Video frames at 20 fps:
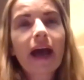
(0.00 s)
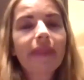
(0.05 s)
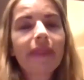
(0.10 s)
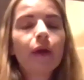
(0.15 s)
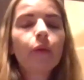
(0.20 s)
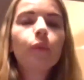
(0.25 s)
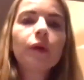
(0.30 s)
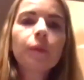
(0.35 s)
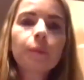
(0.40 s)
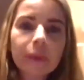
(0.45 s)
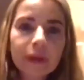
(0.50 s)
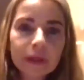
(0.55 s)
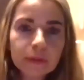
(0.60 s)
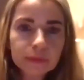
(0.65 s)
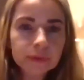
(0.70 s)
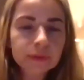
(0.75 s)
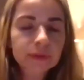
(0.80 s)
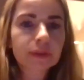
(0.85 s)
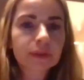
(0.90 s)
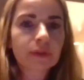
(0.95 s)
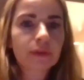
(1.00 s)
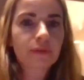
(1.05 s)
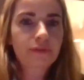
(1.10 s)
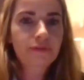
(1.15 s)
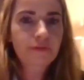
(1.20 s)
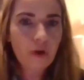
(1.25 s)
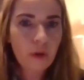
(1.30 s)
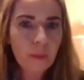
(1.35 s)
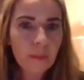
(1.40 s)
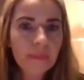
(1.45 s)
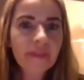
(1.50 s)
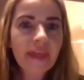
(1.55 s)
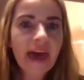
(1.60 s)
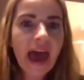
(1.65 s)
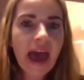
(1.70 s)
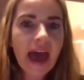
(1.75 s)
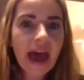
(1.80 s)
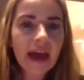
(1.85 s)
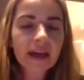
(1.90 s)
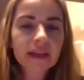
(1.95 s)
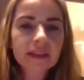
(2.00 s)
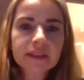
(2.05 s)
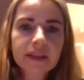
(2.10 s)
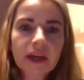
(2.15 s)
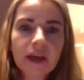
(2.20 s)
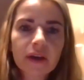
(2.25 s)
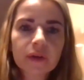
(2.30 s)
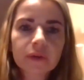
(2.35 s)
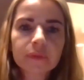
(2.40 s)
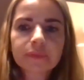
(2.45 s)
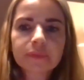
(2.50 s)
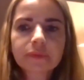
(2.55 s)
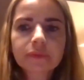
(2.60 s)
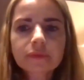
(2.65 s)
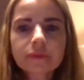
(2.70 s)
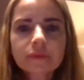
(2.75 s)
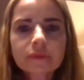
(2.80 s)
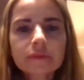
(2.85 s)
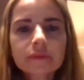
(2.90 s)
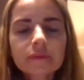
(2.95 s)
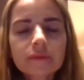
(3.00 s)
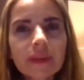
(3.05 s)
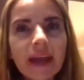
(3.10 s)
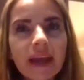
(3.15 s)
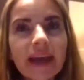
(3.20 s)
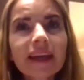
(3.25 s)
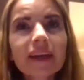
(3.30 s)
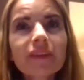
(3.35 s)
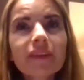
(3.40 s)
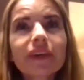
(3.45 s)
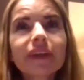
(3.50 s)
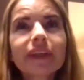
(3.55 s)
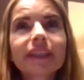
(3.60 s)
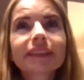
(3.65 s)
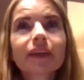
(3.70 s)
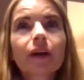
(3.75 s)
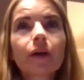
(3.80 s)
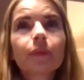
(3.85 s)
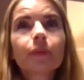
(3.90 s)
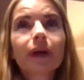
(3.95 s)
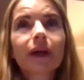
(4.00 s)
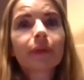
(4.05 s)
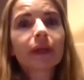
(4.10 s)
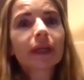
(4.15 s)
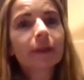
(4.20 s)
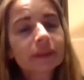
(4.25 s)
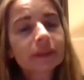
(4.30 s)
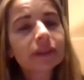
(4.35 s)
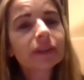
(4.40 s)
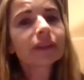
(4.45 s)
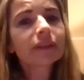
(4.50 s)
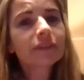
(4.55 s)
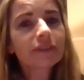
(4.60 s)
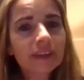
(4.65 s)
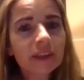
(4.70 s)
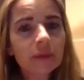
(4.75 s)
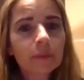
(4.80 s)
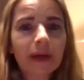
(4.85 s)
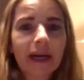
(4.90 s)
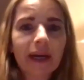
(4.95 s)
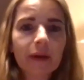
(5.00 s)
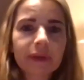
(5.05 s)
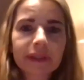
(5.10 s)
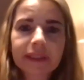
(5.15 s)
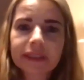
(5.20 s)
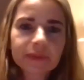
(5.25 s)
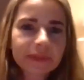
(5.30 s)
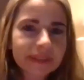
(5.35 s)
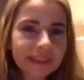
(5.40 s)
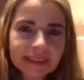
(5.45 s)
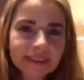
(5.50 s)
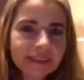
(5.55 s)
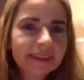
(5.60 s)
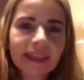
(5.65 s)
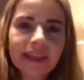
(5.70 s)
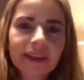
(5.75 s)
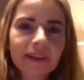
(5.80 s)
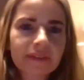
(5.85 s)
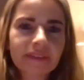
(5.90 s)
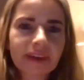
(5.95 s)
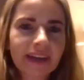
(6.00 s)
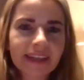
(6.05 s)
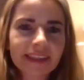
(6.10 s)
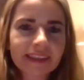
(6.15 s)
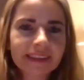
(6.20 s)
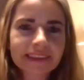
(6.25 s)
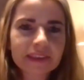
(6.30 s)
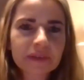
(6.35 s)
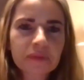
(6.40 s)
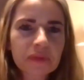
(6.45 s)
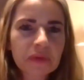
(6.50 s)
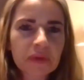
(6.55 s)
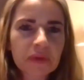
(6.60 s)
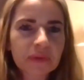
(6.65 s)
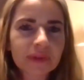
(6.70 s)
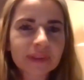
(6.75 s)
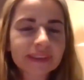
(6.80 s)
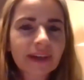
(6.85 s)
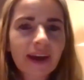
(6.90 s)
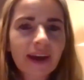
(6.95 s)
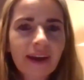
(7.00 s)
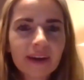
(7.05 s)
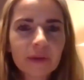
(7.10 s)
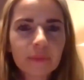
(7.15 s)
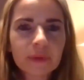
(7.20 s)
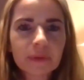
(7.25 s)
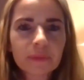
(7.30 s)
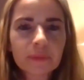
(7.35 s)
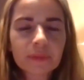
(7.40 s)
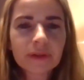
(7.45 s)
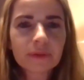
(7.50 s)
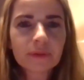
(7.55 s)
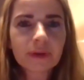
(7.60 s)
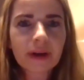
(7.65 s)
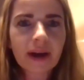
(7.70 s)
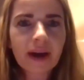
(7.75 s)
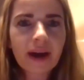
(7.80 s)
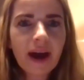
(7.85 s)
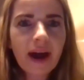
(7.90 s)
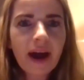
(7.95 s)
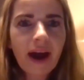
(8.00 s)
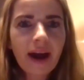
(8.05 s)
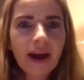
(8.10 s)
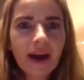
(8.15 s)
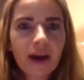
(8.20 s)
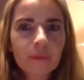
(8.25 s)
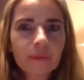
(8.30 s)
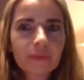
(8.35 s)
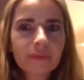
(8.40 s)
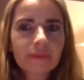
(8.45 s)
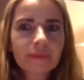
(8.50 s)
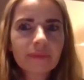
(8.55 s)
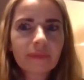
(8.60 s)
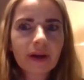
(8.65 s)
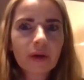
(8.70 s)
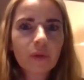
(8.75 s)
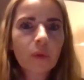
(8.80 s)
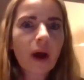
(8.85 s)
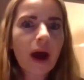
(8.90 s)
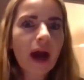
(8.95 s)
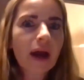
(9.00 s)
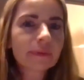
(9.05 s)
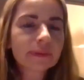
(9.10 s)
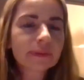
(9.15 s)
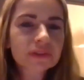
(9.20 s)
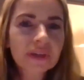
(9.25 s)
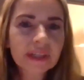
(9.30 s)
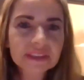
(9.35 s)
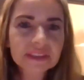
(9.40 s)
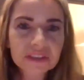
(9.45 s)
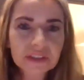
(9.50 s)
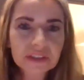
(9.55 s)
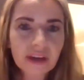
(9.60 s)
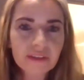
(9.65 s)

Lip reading: we built from there. So I'll give you an example. And we took the feedback because we didn't get it right all the time. And we were I was trying to go